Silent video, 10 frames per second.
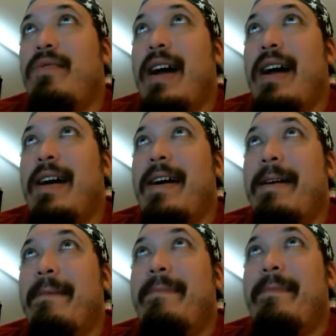
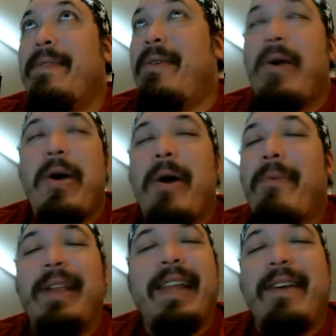um,
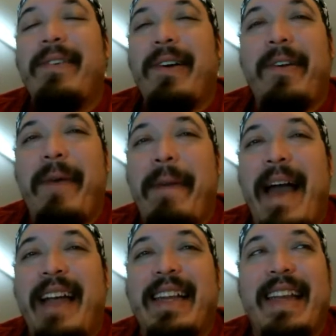really going all the way
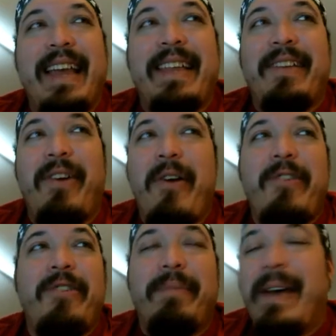back to Nixon,
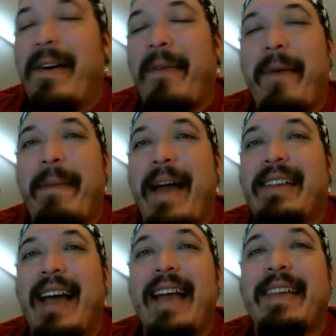arguably all the way back
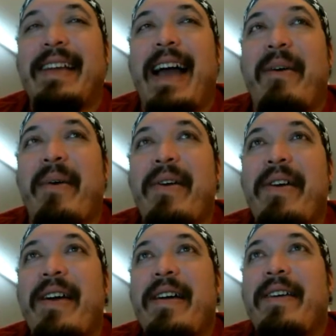to Eisenhower.
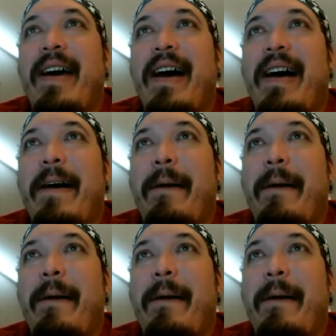The